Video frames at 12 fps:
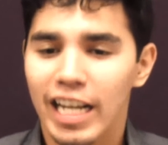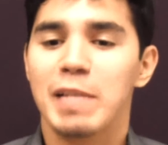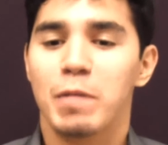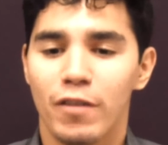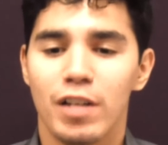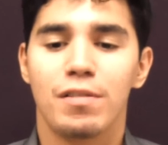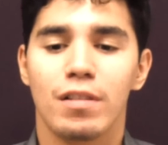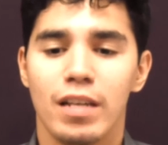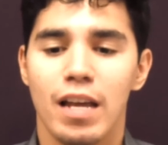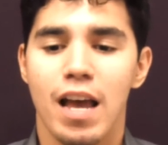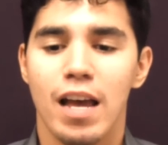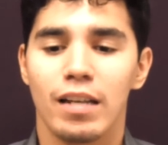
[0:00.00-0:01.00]
I guess,
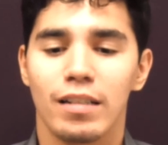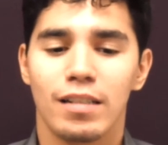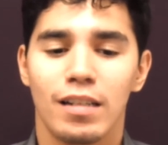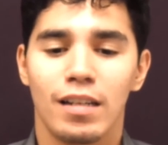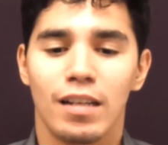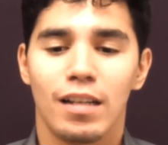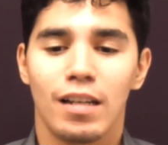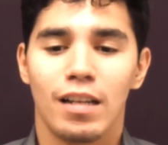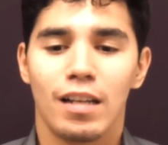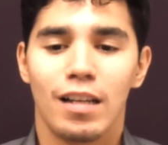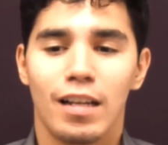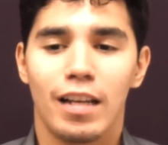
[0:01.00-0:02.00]
professionally, and
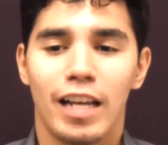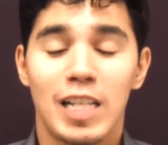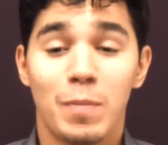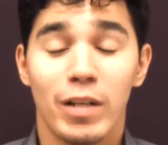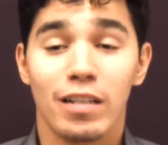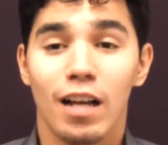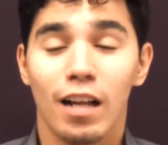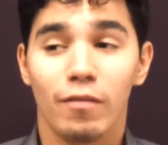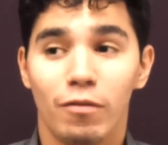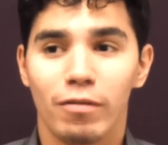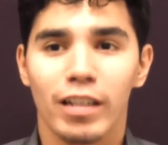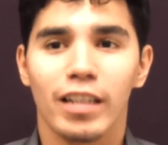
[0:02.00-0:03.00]
it's been a
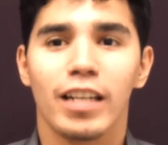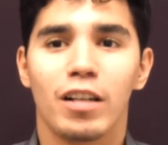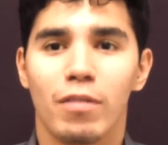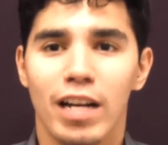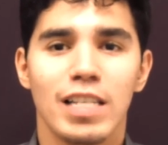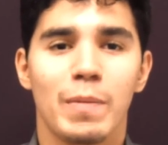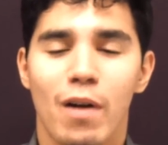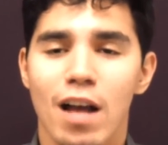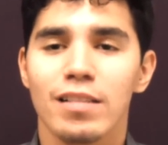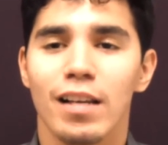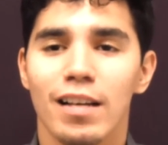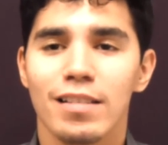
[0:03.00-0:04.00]
really crazy
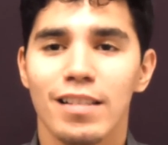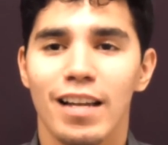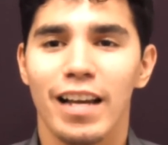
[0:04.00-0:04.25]
process.